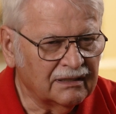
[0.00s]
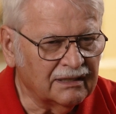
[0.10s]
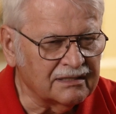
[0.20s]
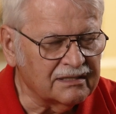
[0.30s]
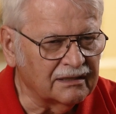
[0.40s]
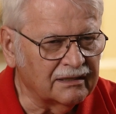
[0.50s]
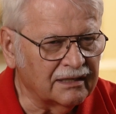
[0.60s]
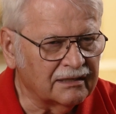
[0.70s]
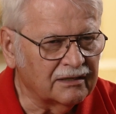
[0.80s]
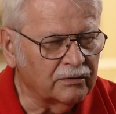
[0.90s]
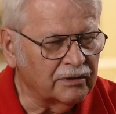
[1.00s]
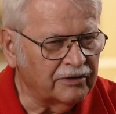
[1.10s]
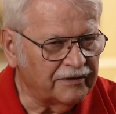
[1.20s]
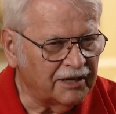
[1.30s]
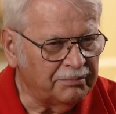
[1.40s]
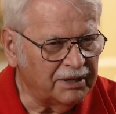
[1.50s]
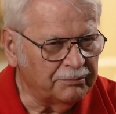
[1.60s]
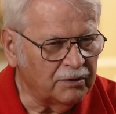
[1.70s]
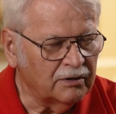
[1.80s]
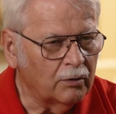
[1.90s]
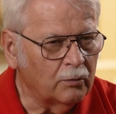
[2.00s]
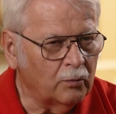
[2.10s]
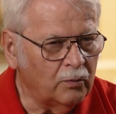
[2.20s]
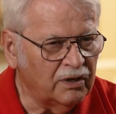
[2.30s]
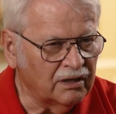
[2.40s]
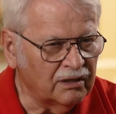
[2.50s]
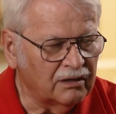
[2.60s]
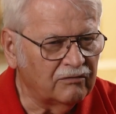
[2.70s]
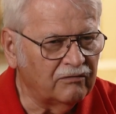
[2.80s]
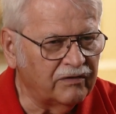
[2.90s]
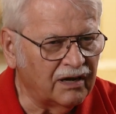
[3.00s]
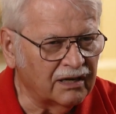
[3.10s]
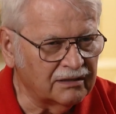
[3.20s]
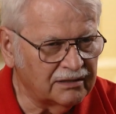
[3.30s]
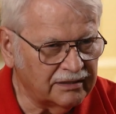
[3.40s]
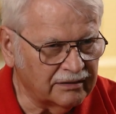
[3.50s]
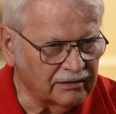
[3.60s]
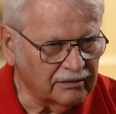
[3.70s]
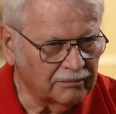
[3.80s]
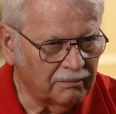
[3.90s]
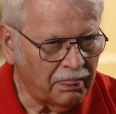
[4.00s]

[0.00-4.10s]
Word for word: and said that 25 people will volunteer.